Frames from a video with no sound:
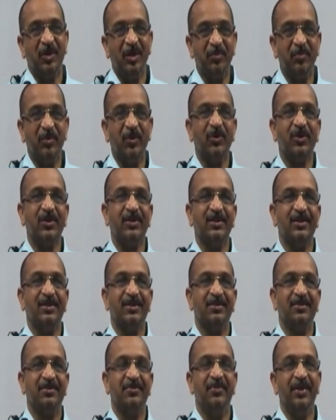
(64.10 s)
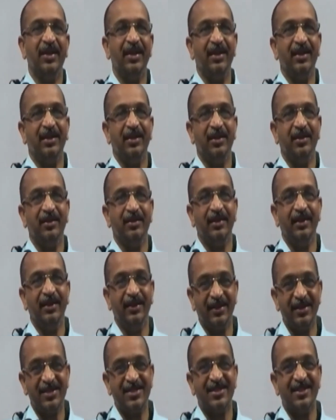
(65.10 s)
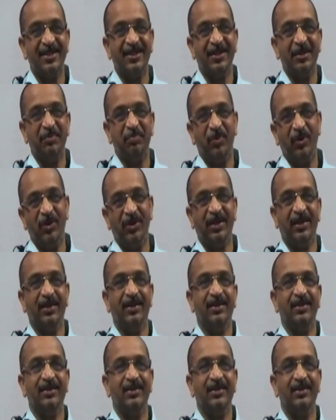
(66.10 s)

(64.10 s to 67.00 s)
more very interesting and important